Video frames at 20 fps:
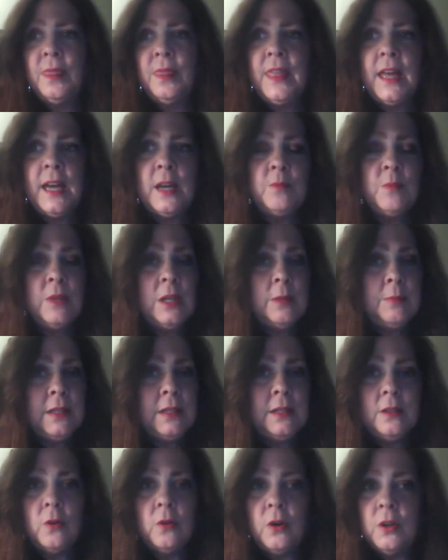that
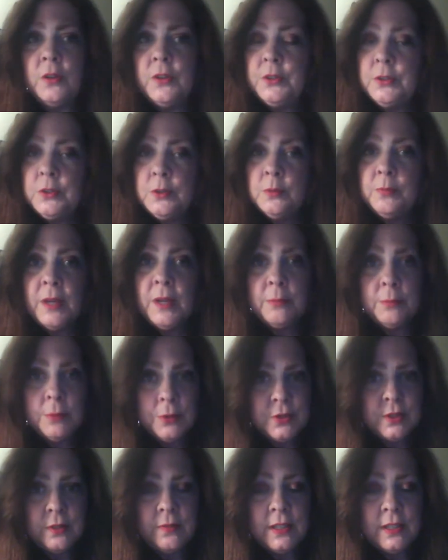maybe all the new
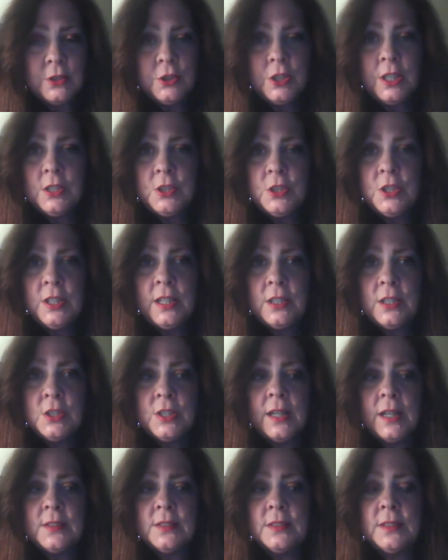members of
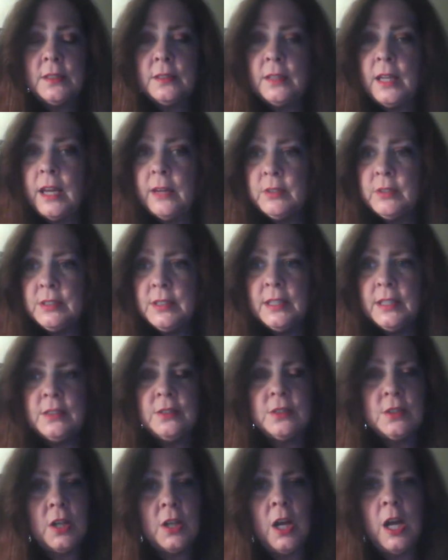NJGHS can have a
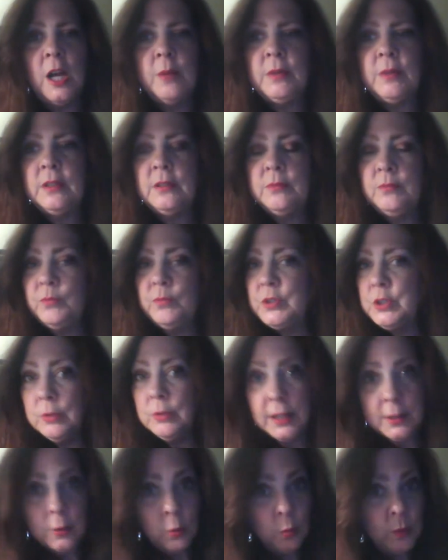date and time and do
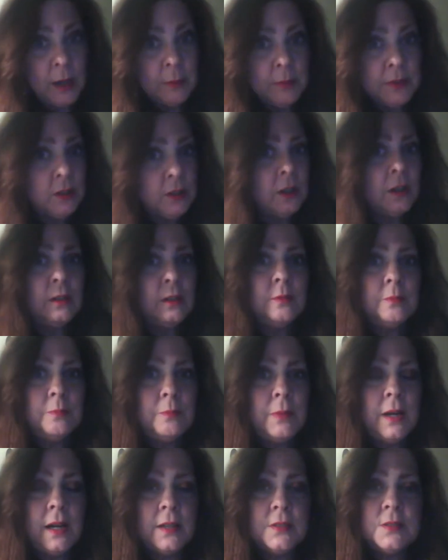like a webinar
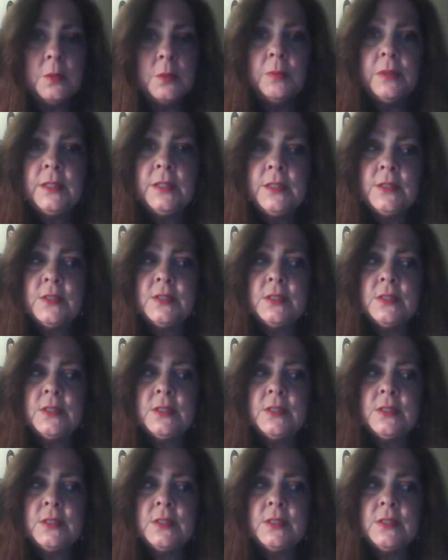possibly,